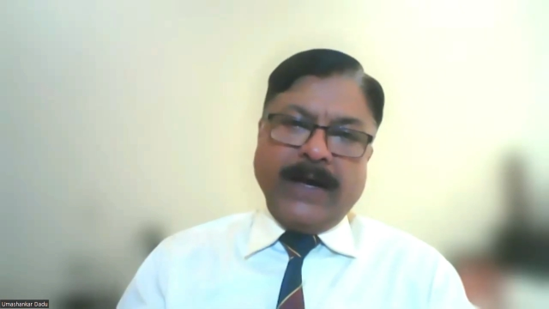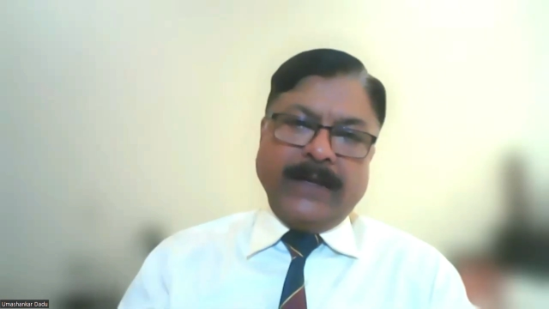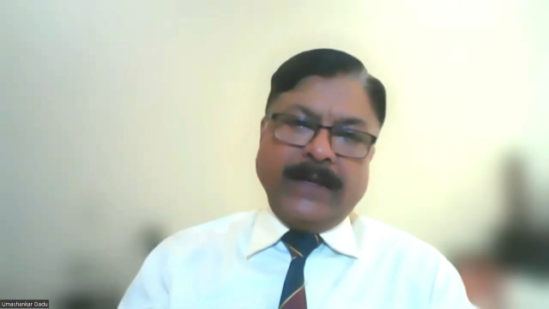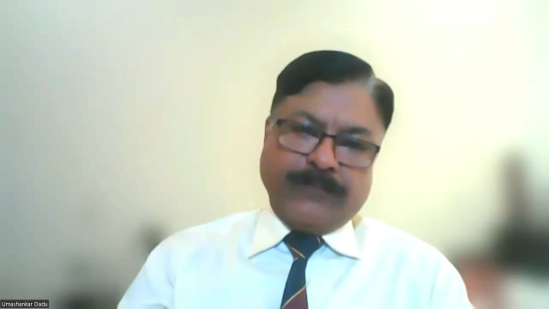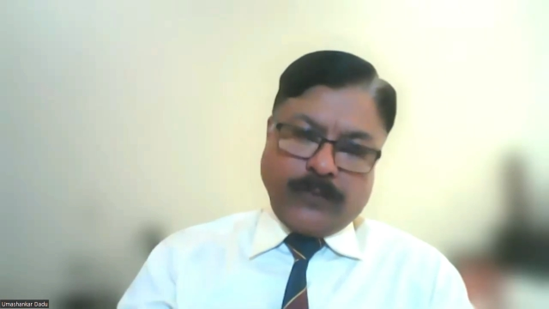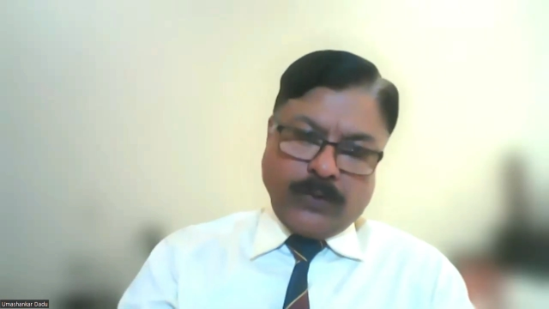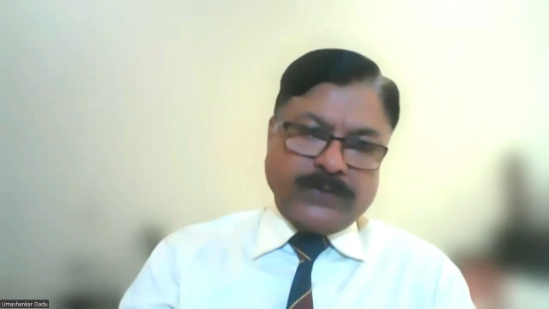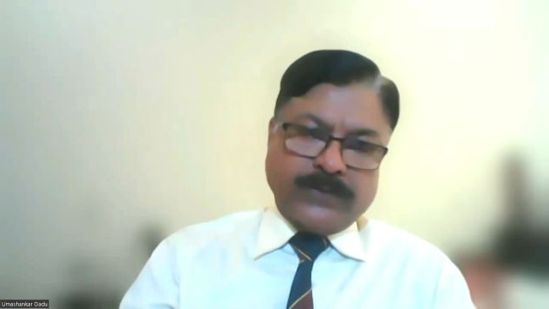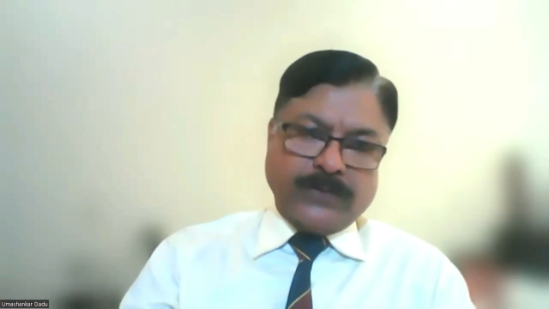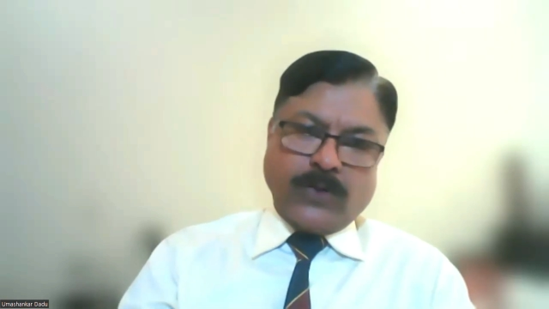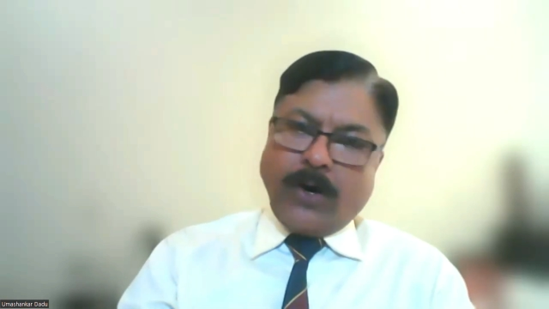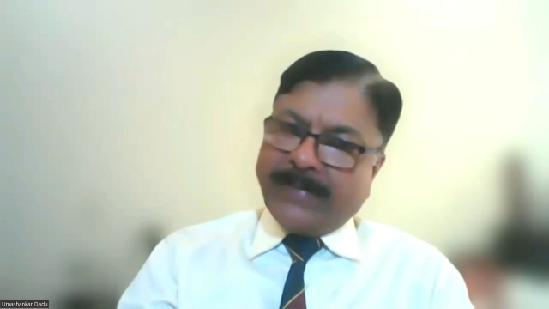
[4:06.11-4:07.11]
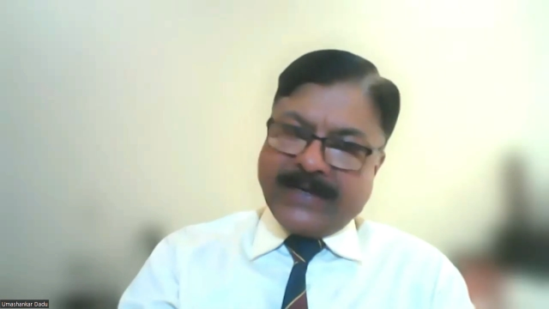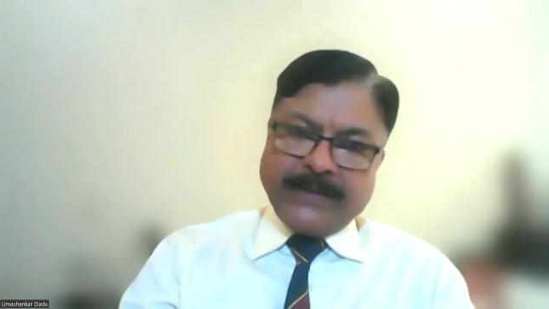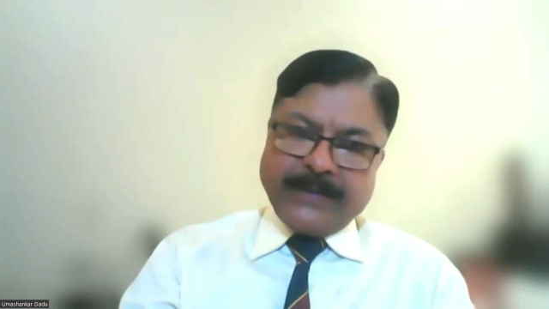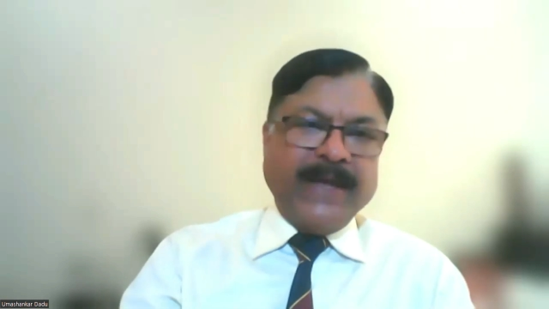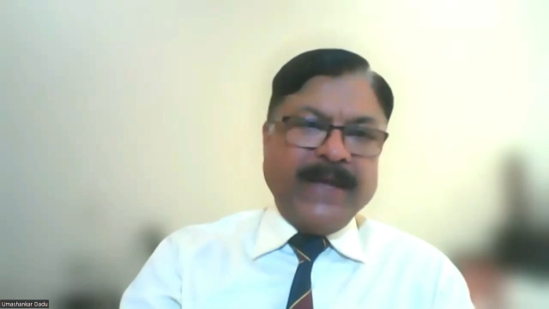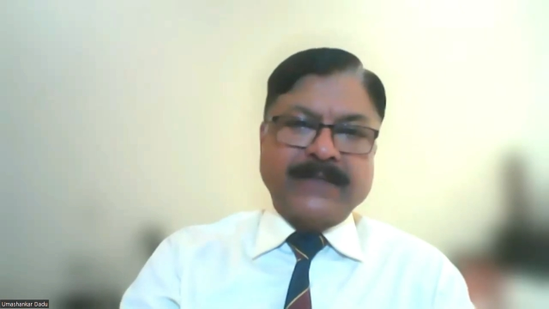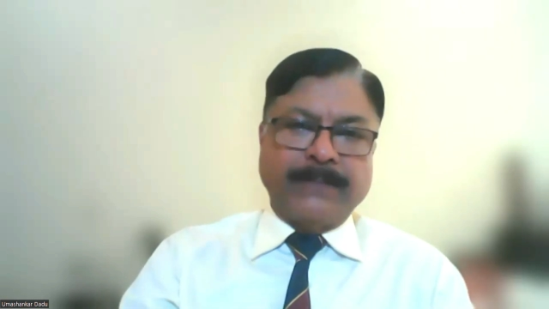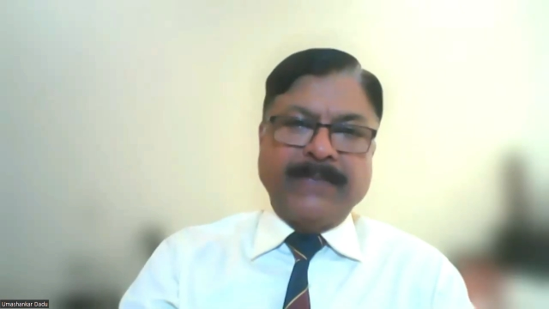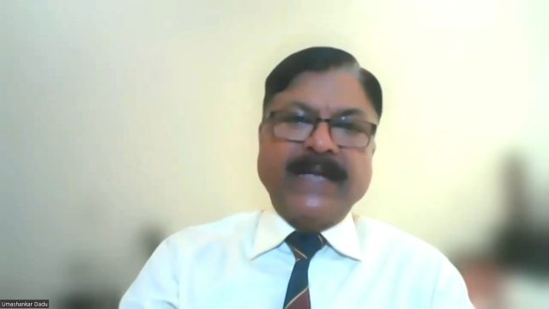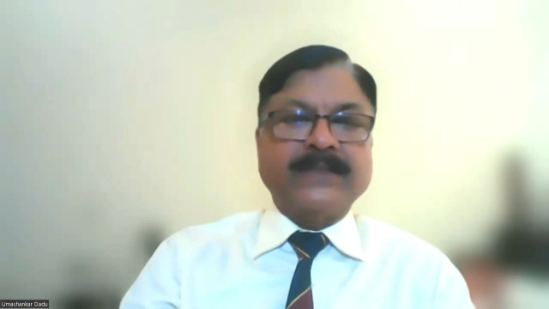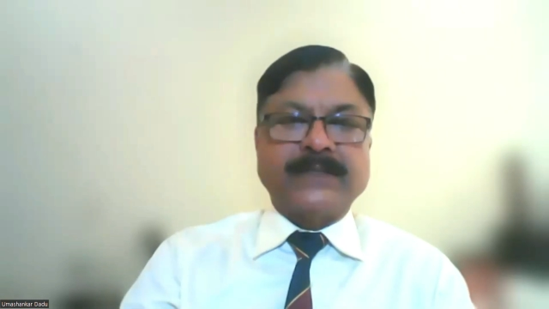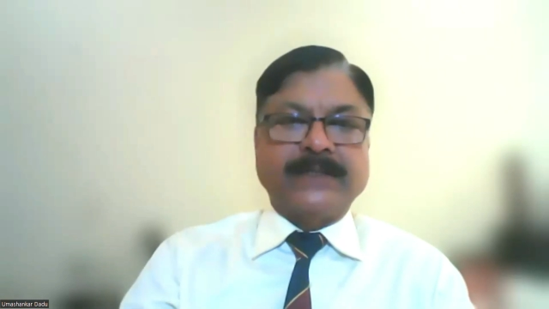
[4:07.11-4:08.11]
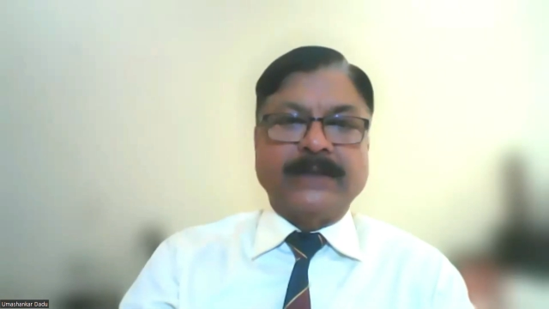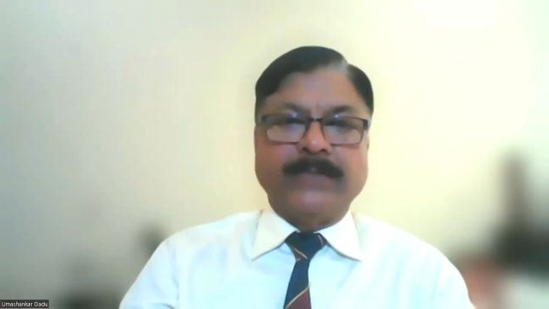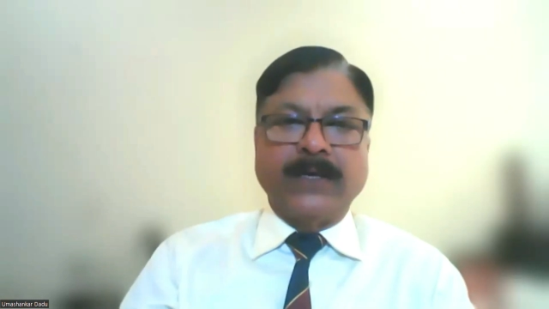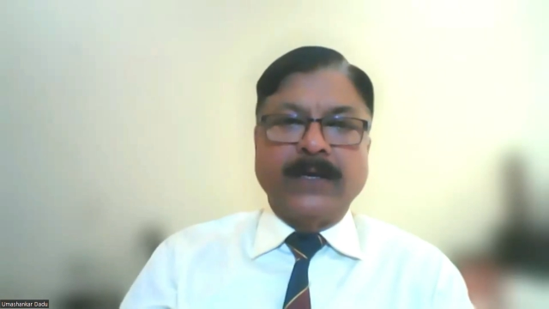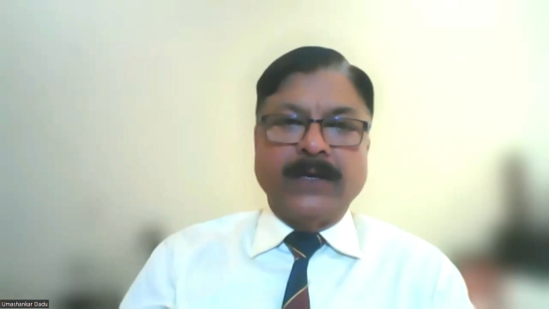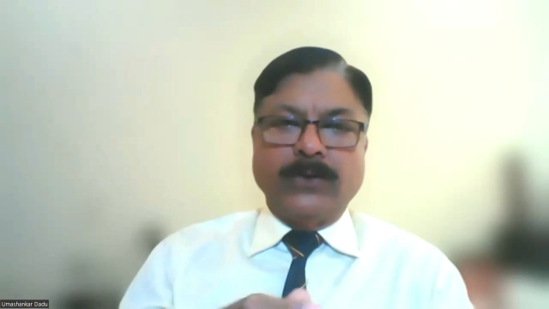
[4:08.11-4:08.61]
And of course, combat remains the mainstream.